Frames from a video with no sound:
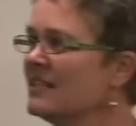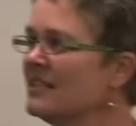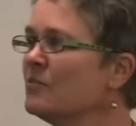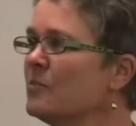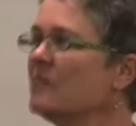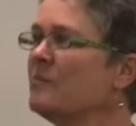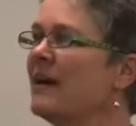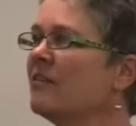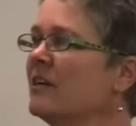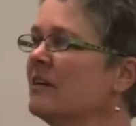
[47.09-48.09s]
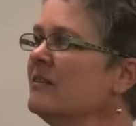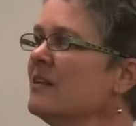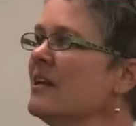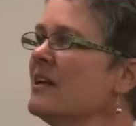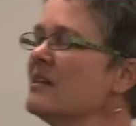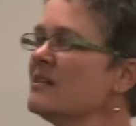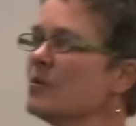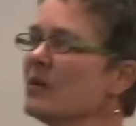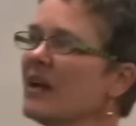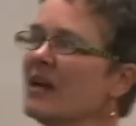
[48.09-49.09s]
a little bit of background.
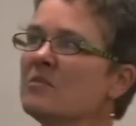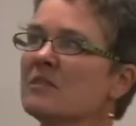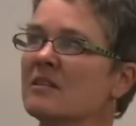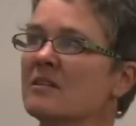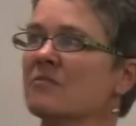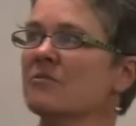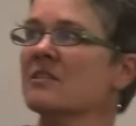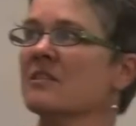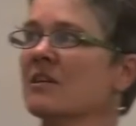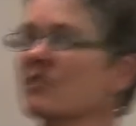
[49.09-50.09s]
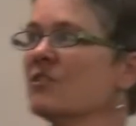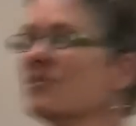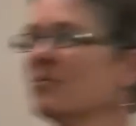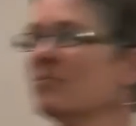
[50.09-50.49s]
So we came to this research,